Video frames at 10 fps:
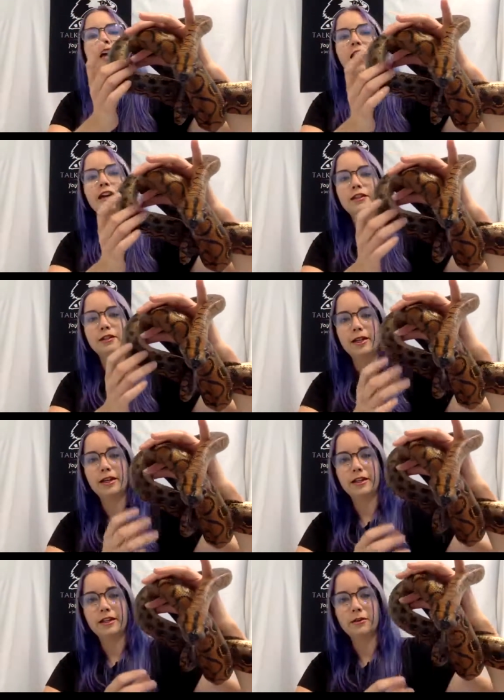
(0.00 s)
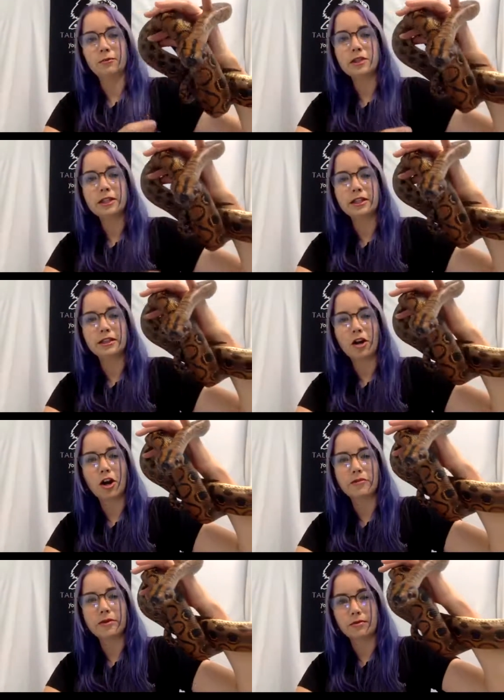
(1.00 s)
at a really
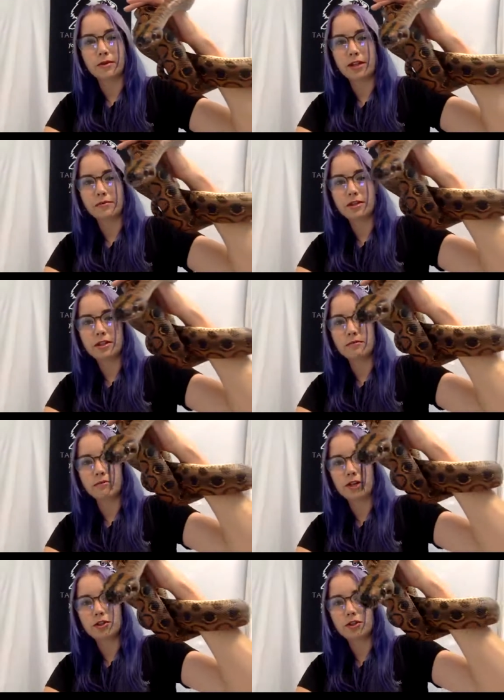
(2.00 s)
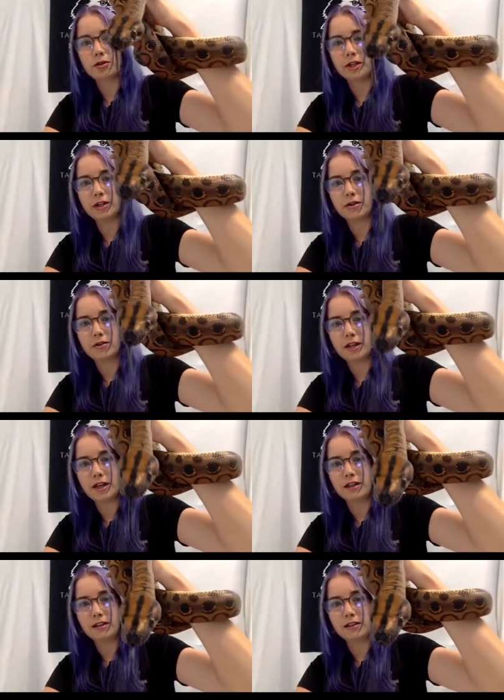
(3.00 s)
alarming rate, really much quicker
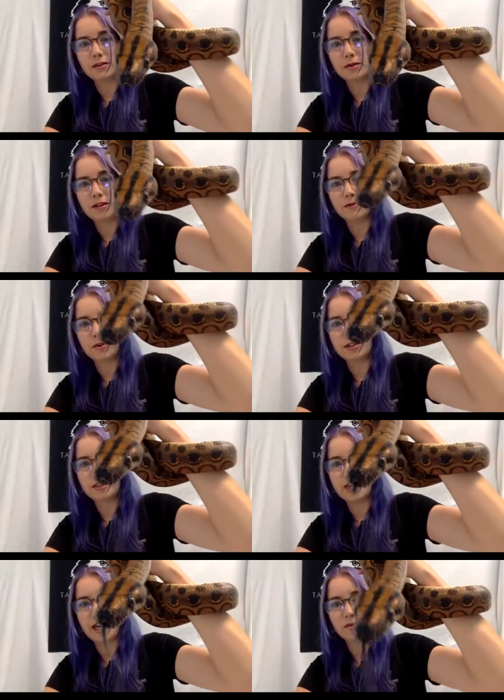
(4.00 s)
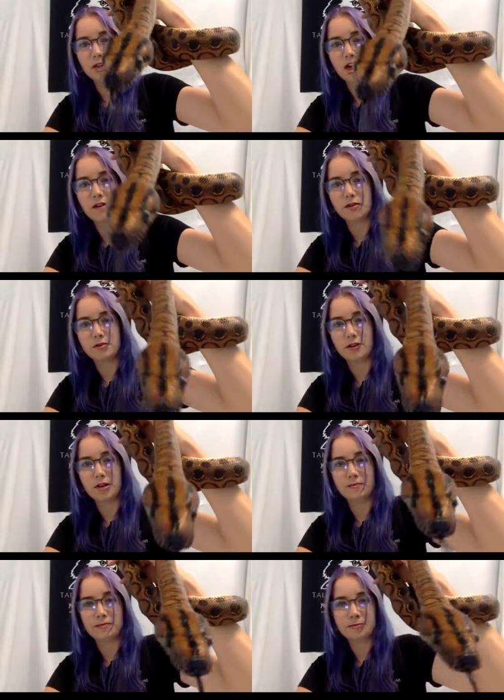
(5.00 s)
than the rainforest can recover
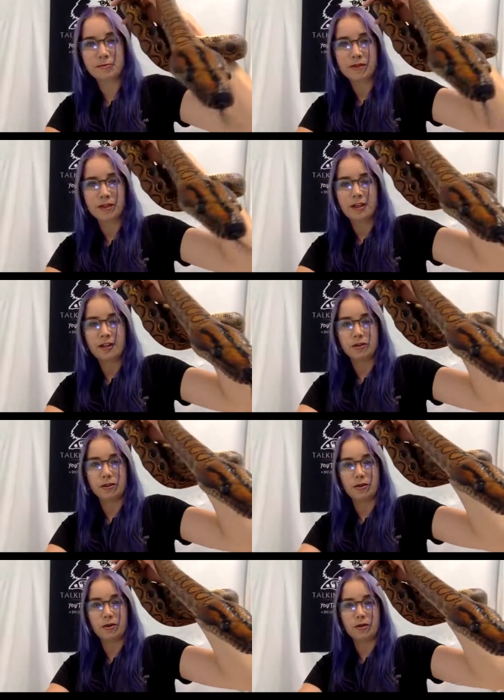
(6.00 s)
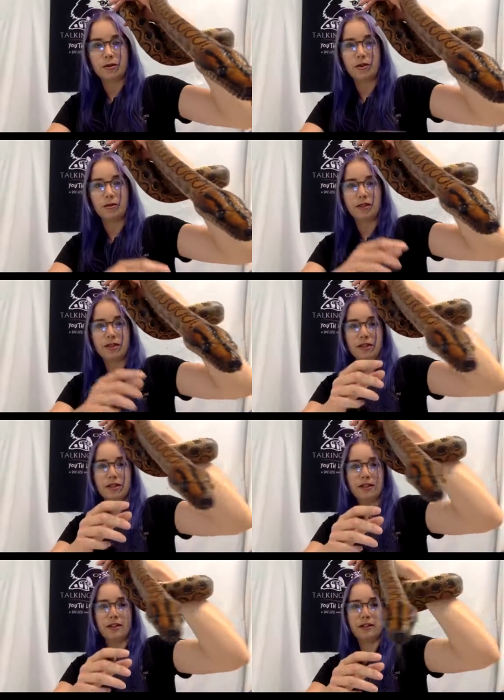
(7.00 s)
from. So
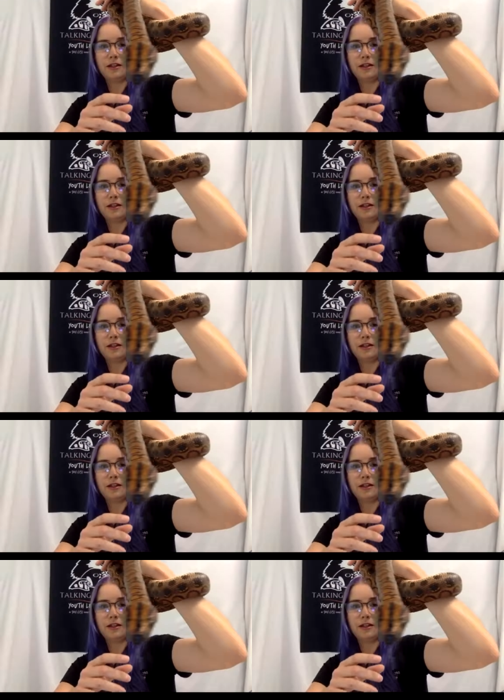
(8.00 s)
we